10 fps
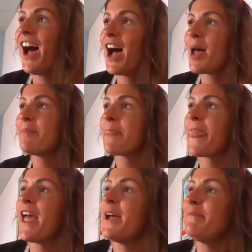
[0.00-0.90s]
Um,
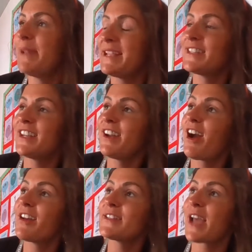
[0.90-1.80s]
please, could
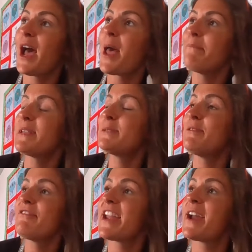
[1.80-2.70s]
I ask uh, Miss
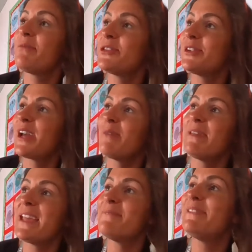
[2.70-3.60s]
Maria, would you
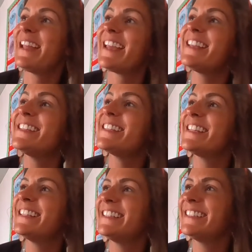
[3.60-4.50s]
come
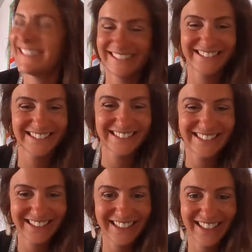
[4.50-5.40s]

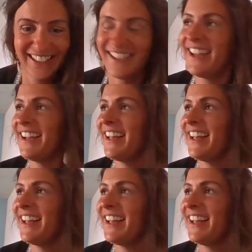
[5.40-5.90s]
here,